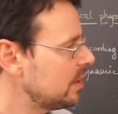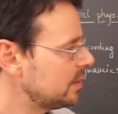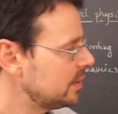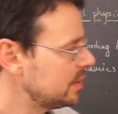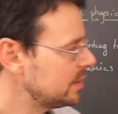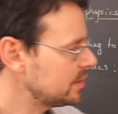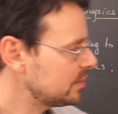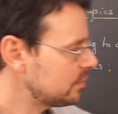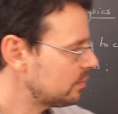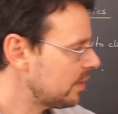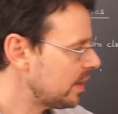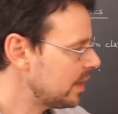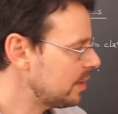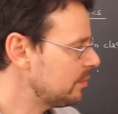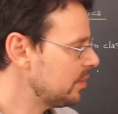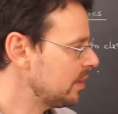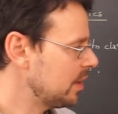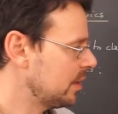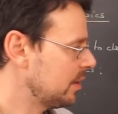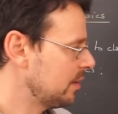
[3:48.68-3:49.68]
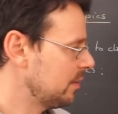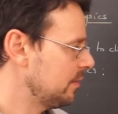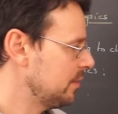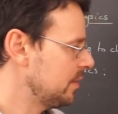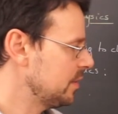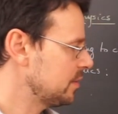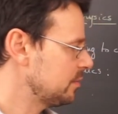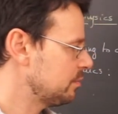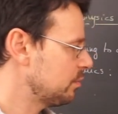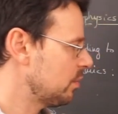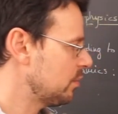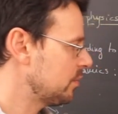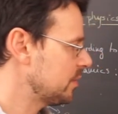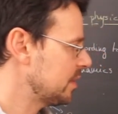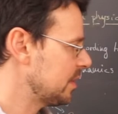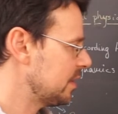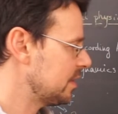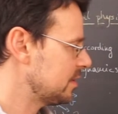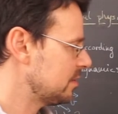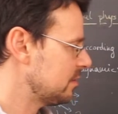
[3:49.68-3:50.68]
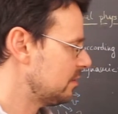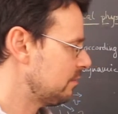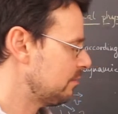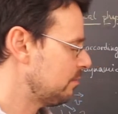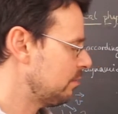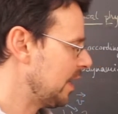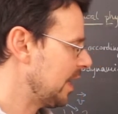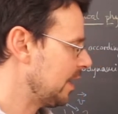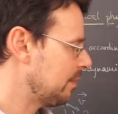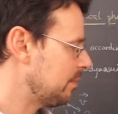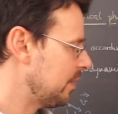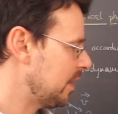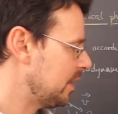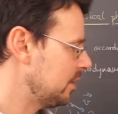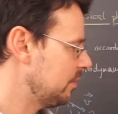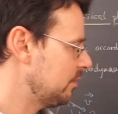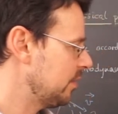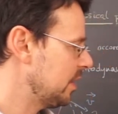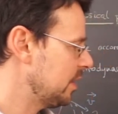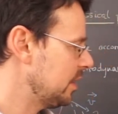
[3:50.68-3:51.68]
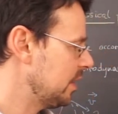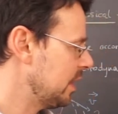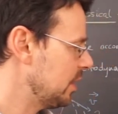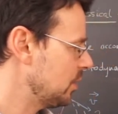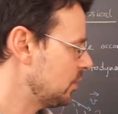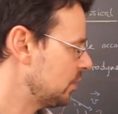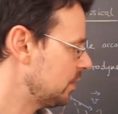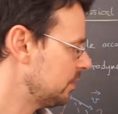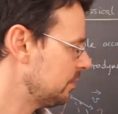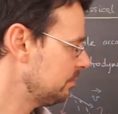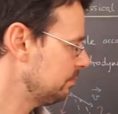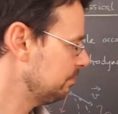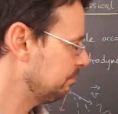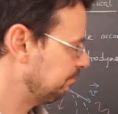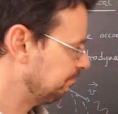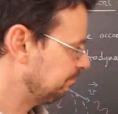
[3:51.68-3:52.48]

describing this process of blackbody radiation.